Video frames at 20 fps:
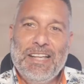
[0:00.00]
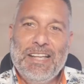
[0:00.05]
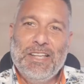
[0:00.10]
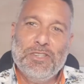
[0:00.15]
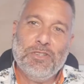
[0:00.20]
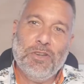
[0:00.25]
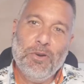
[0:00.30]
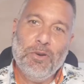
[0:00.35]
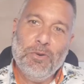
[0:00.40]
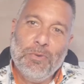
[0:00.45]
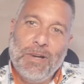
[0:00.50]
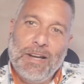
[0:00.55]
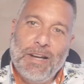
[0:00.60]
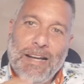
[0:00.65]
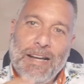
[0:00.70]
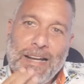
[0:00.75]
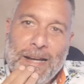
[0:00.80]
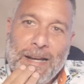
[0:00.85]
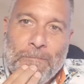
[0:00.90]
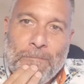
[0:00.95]
So
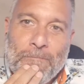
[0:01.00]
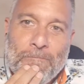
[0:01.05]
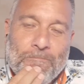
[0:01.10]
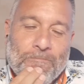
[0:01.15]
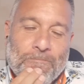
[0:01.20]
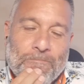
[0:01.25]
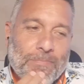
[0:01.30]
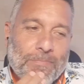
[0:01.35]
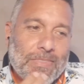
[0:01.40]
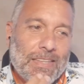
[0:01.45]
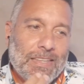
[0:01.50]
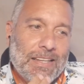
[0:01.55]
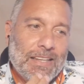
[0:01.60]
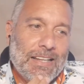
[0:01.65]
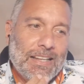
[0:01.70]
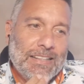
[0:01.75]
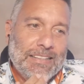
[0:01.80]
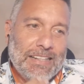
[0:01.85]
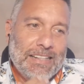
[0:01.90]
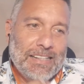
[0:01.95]

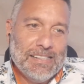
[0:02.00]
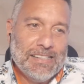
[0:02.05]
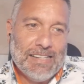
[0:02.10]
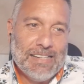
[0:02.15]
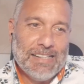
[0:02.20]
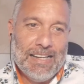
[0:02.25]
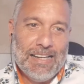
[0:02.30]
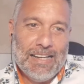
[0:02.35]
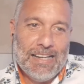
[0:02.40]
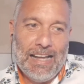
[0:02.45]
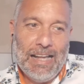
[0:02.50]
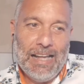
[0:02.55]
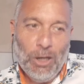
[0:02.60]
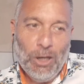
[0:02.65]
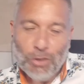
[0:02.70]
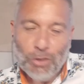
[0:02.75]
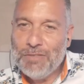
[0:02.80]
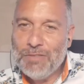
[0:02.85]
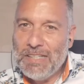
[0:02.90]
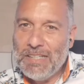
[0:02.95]
there's a
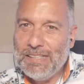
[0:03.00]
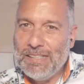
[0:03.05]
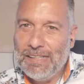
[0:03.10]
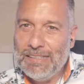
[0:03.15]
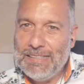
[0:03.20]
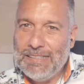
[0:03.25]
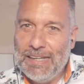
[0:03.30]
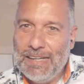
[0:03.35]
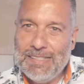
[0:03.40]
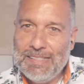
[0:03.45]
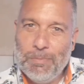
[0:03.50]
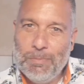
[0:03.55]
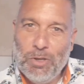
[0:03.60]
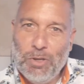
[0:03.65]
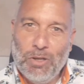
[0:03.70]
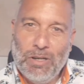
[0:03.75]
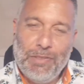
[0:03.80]
lot of detail in that interview,